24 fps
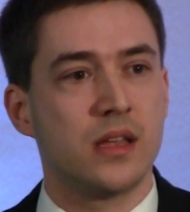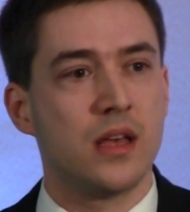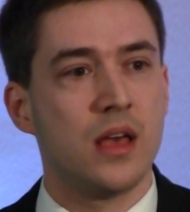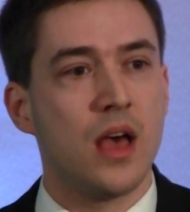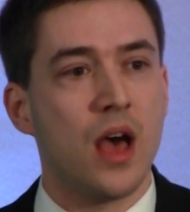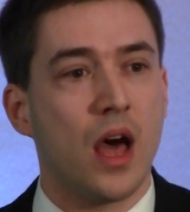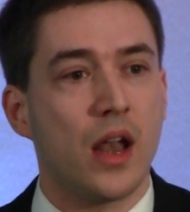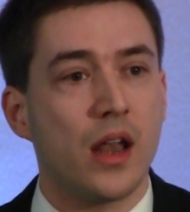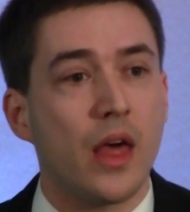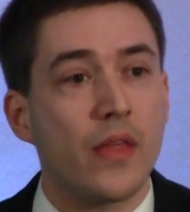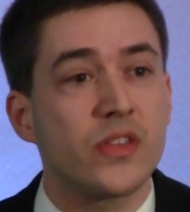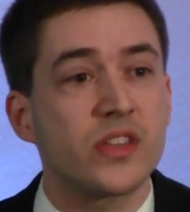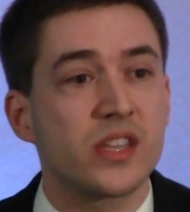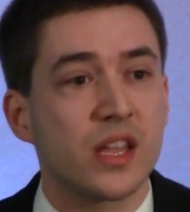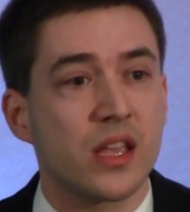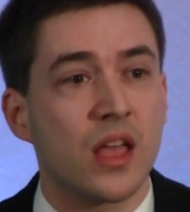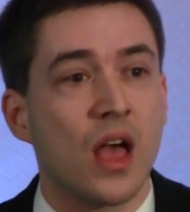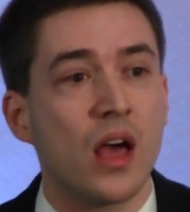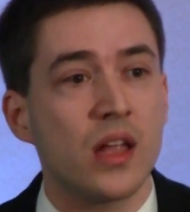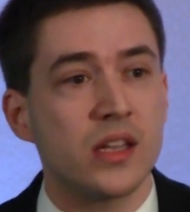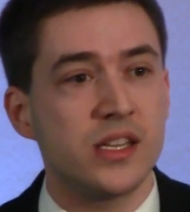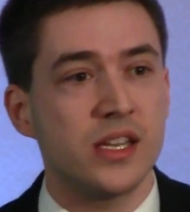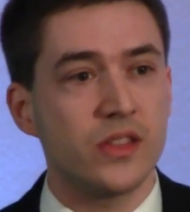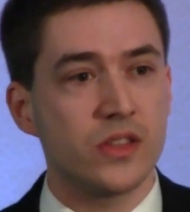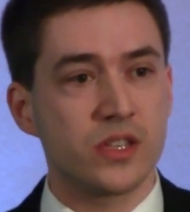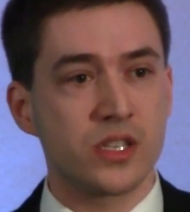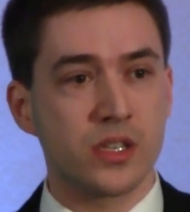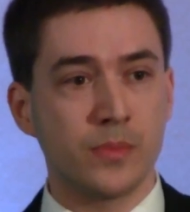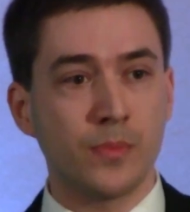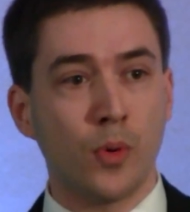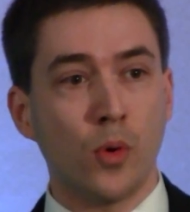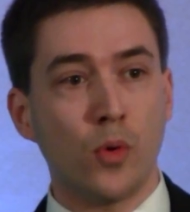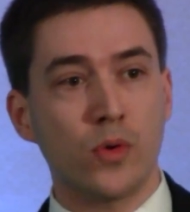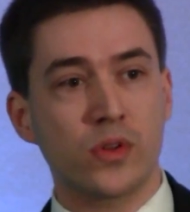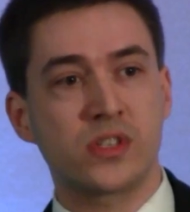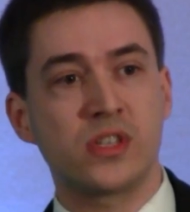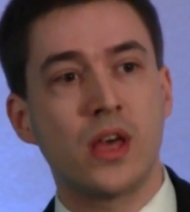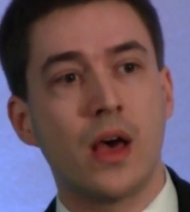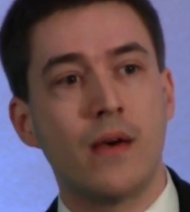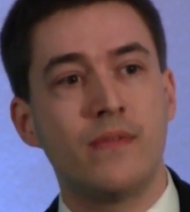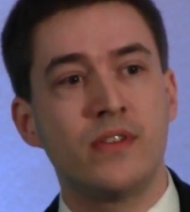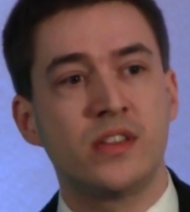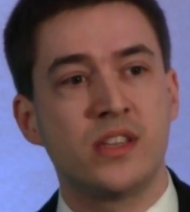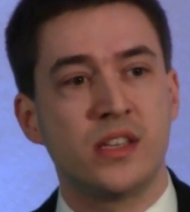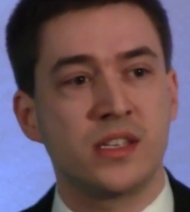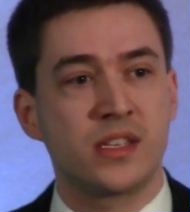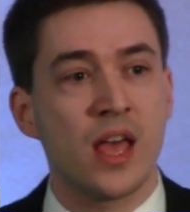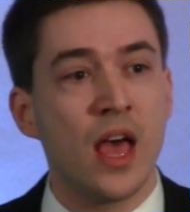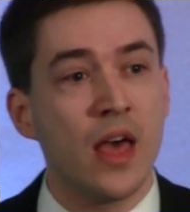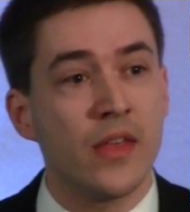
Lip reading: and others are cutting the support services